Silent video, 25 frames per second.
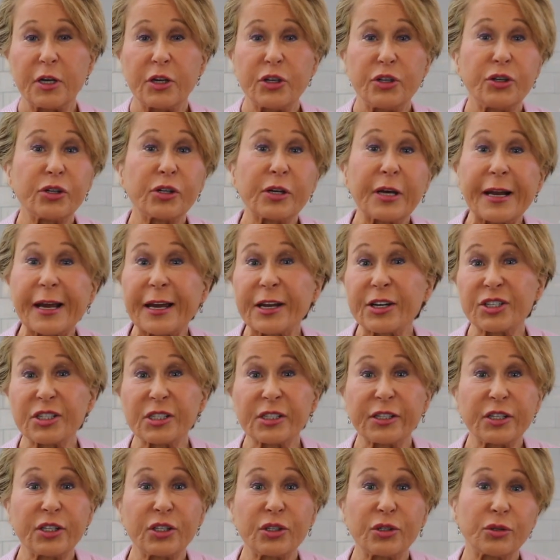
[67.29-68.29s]
You could
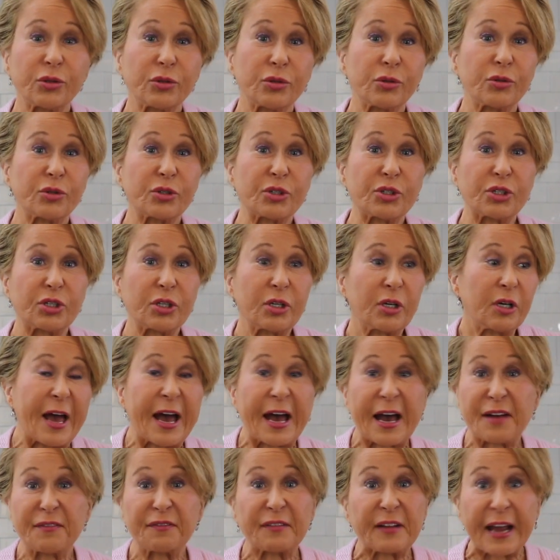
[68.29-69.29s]
actually use
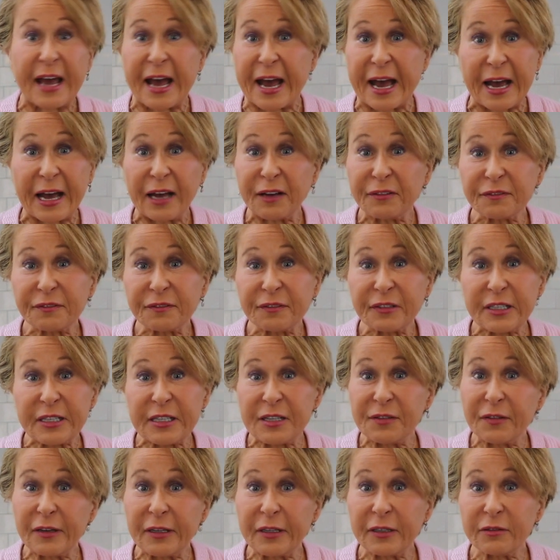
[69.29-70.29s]
half and half
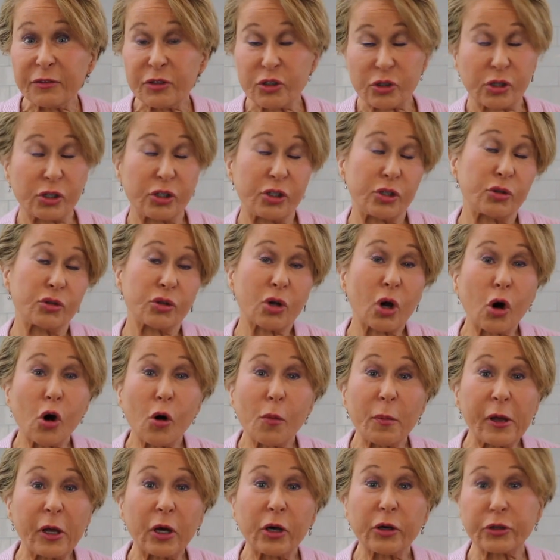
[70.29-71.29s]
even. You could use
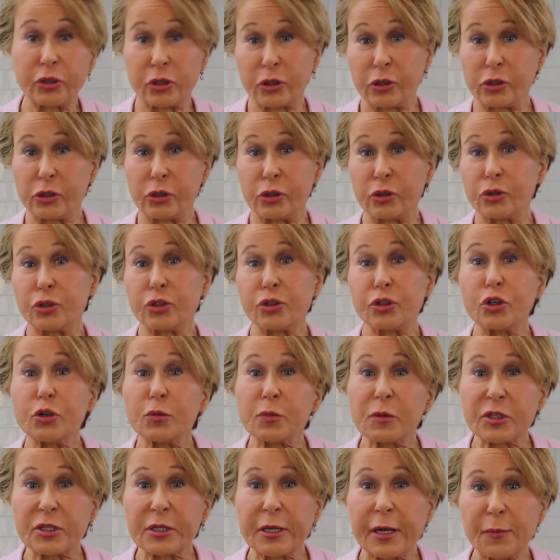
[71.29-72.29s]
whole milk, you could use
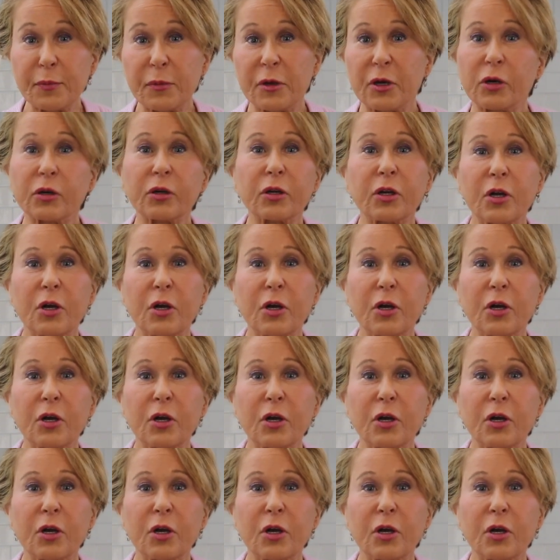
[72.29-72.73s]
2% milk.